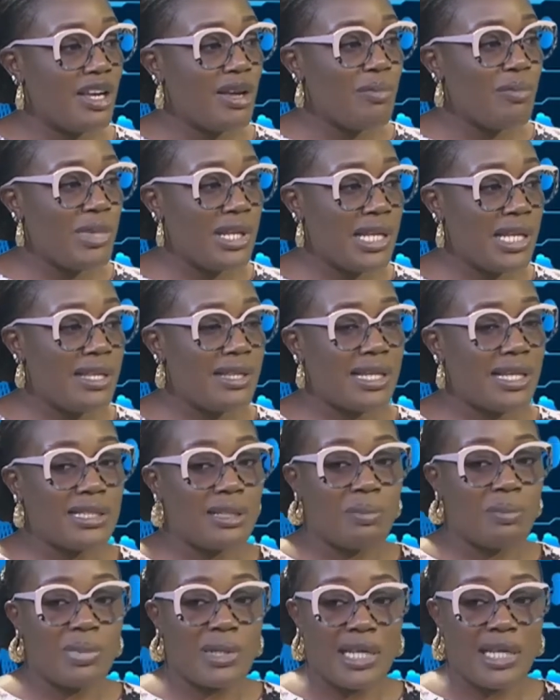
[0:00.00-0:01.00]
meaning that the
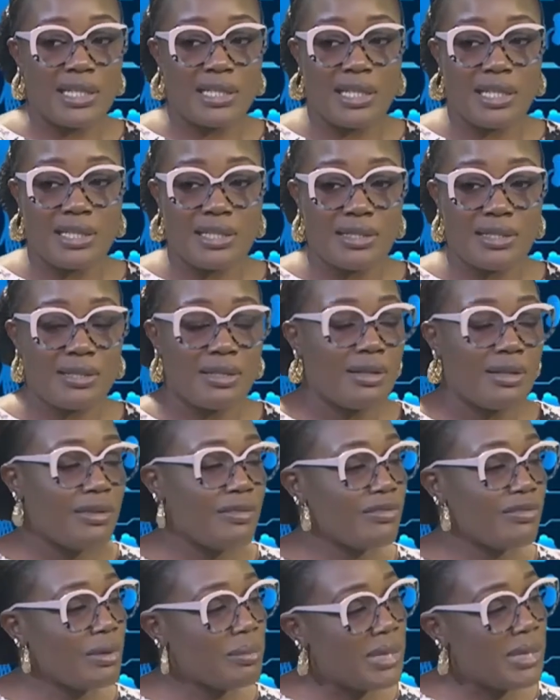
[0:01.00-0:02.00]
blindness
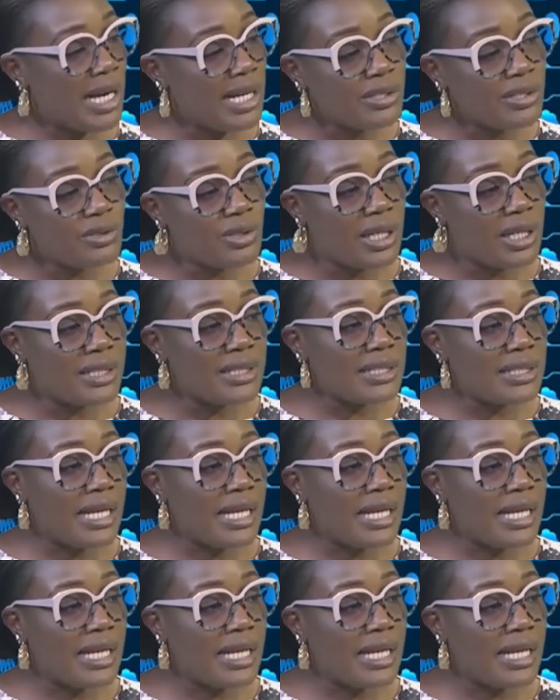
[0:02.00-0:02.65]
from cataract